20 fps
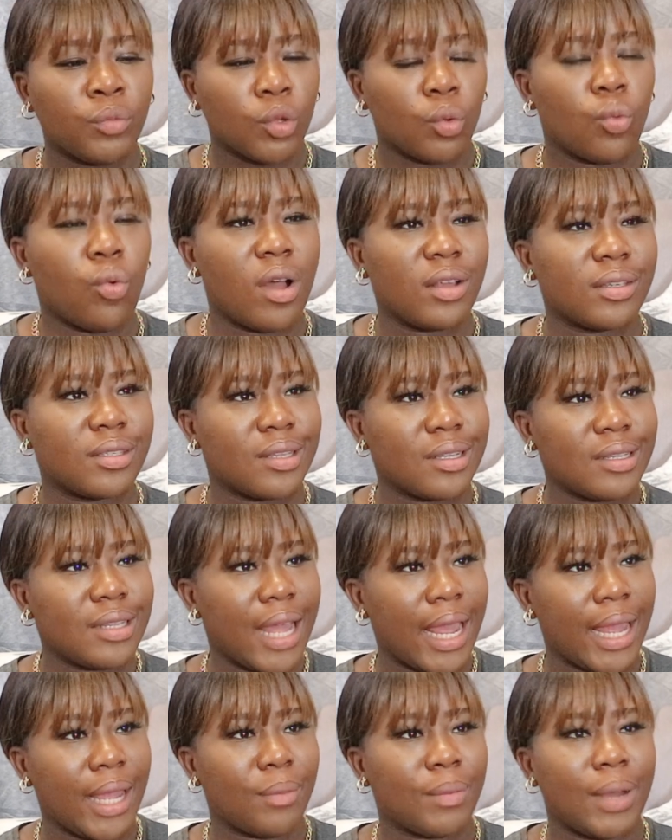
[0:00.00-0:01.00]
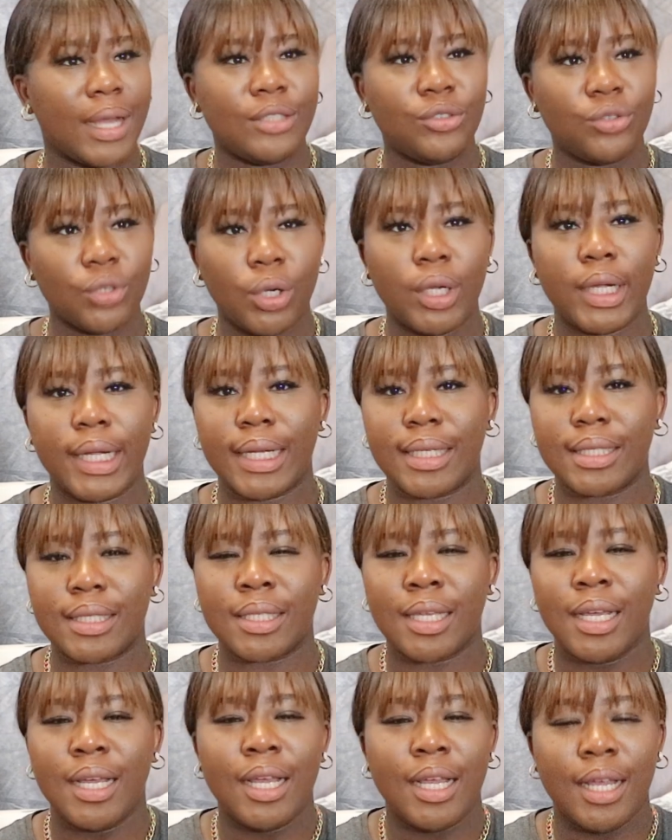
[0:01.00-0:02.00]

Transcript: what's the name i know it